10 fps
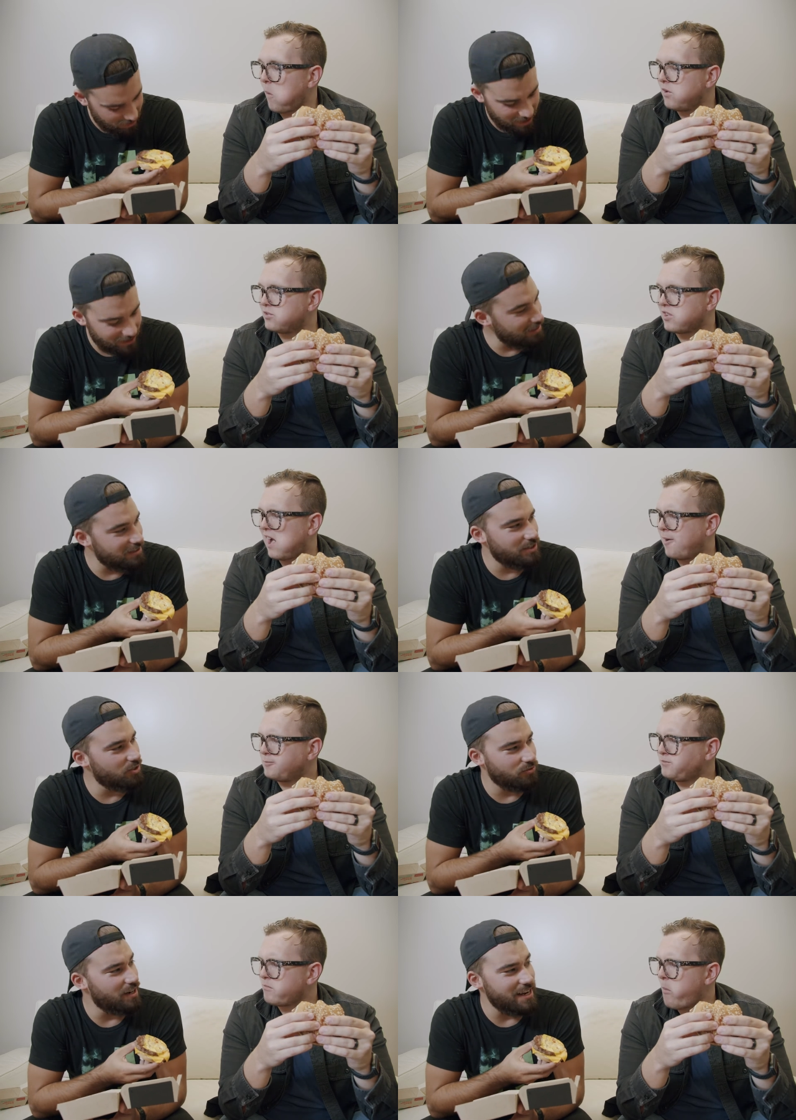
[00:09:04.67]
Speaker 1: This doesn't
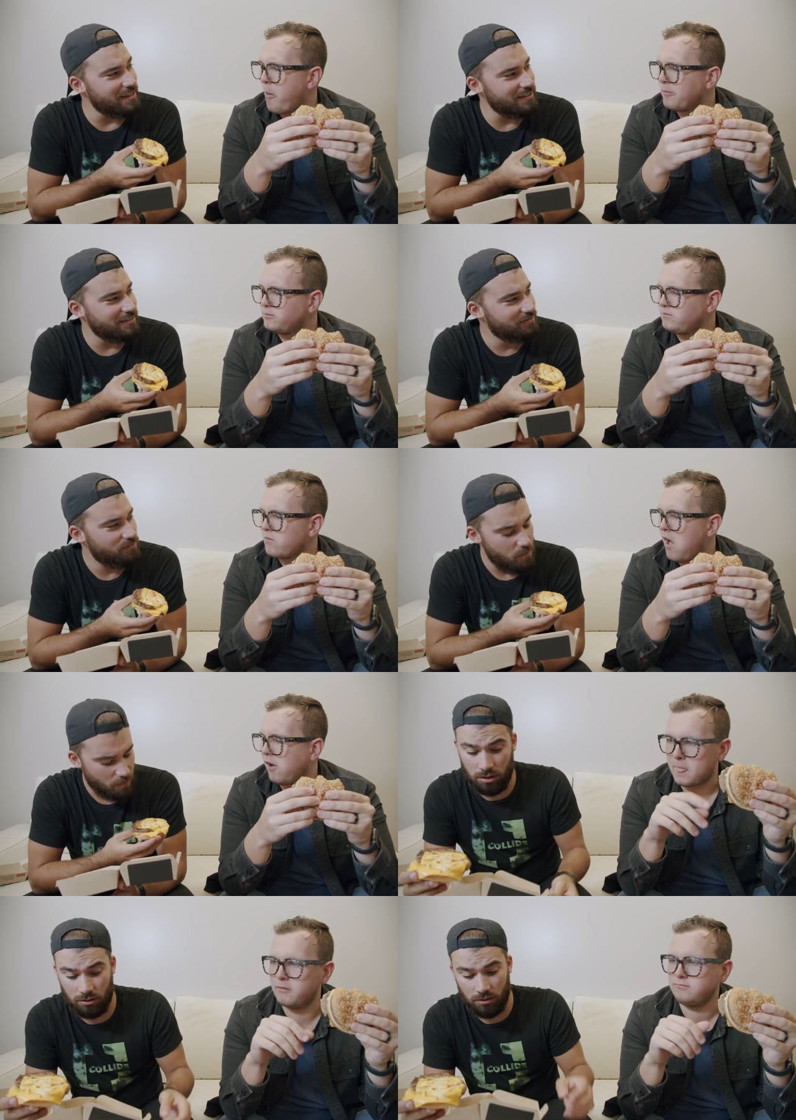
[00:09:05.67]
look right.
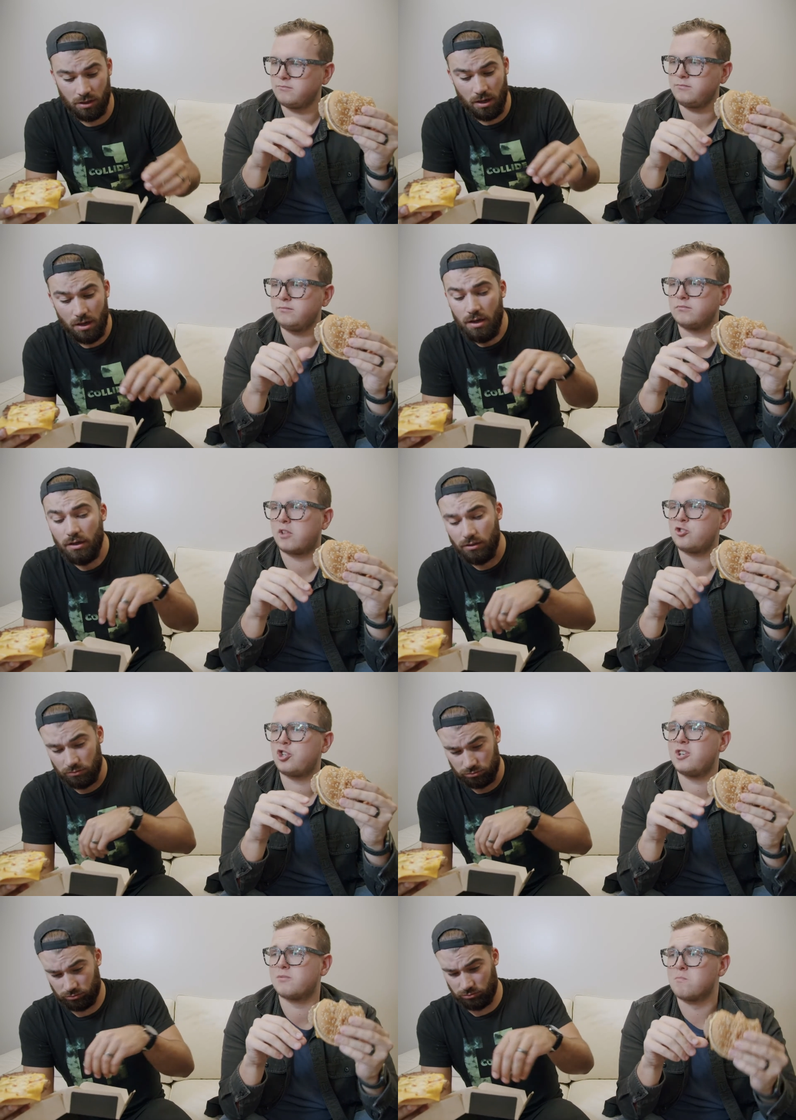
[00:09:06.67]
That
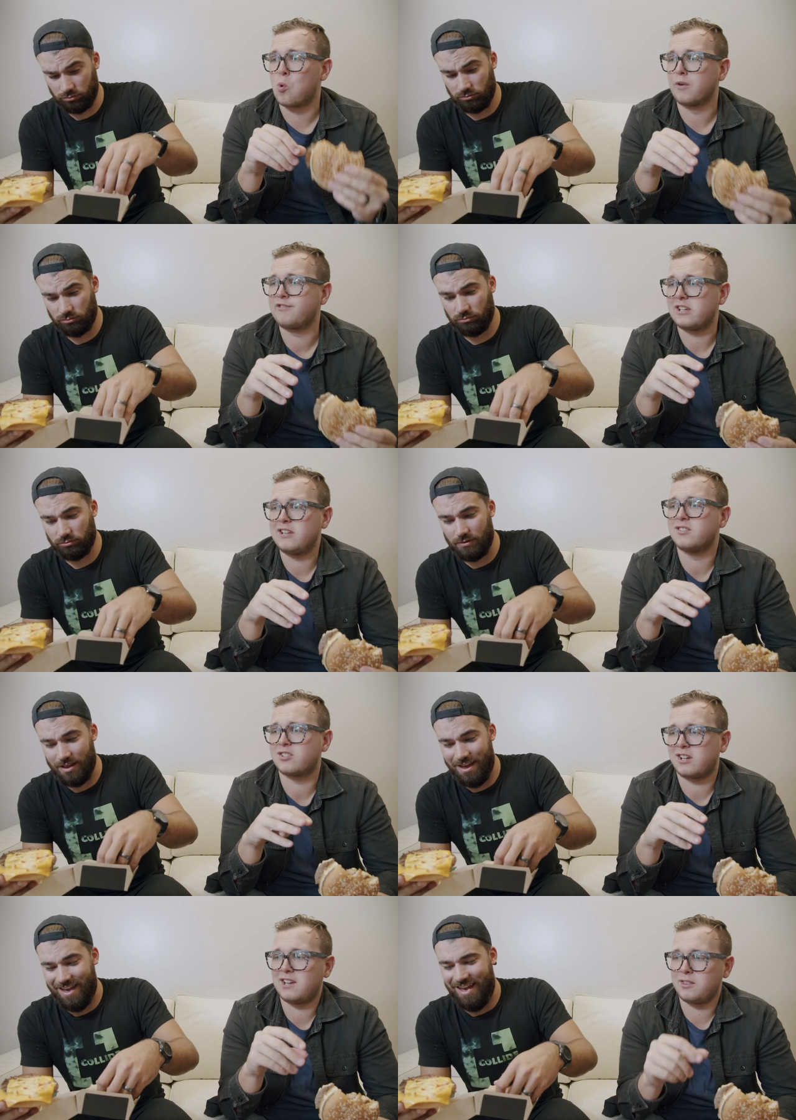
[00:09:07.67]
cheese morphed
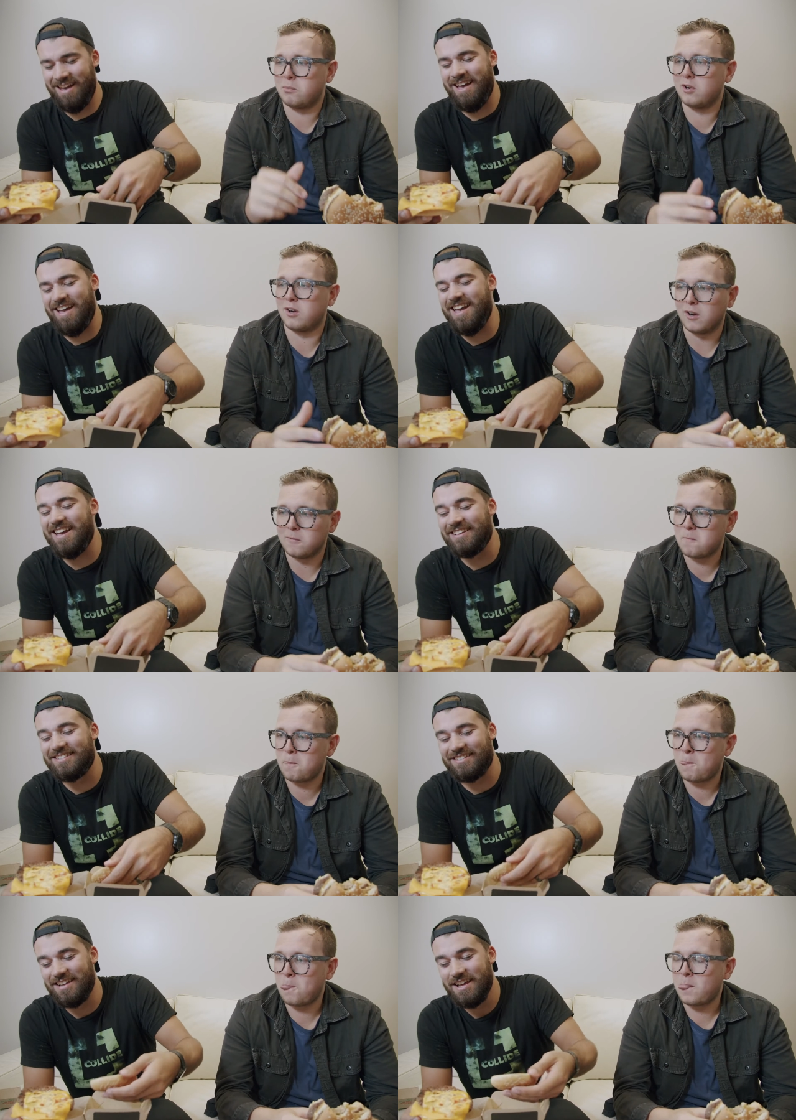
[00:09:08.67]
inside the
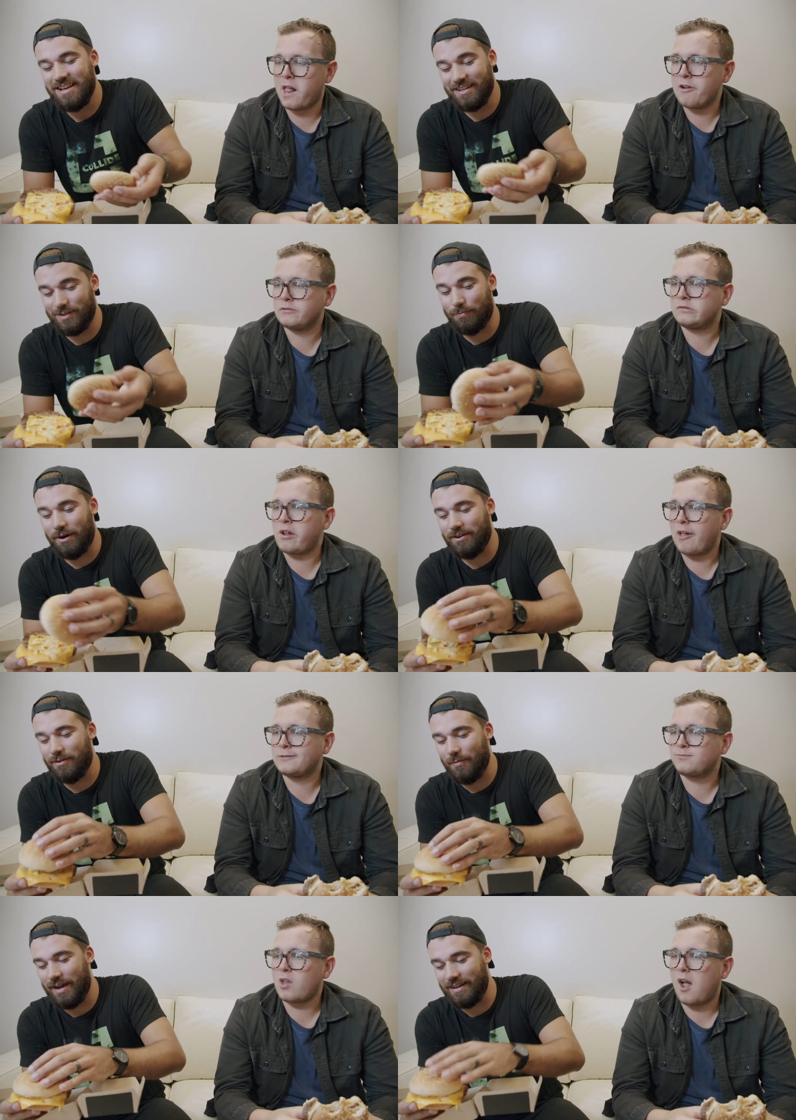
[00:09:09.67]
burger. It's a part of
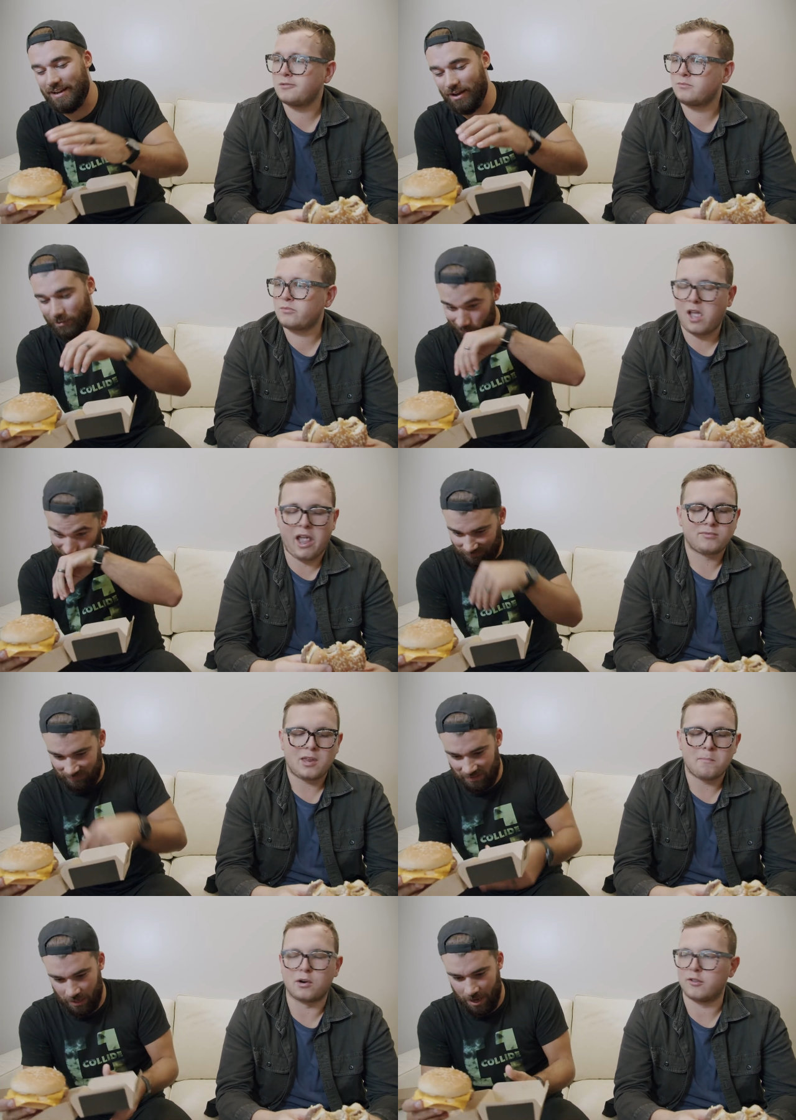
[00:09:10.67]
the patty now.
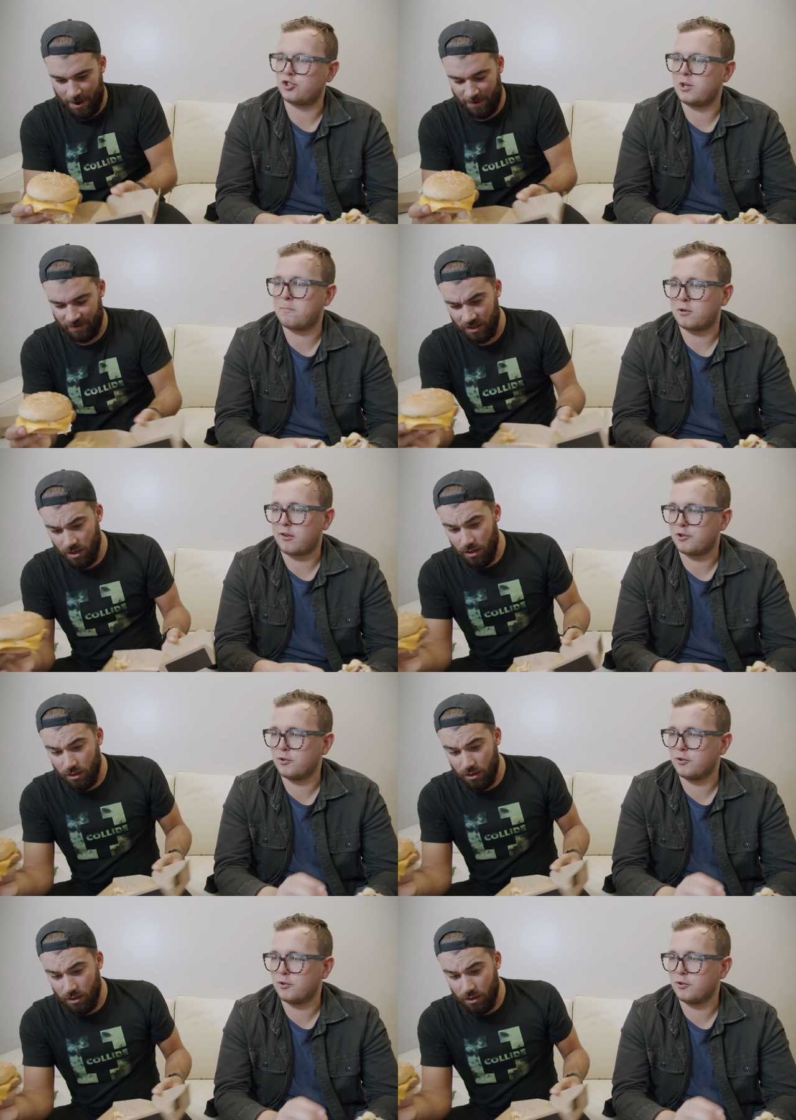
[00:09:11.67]
Part of the ship, part of the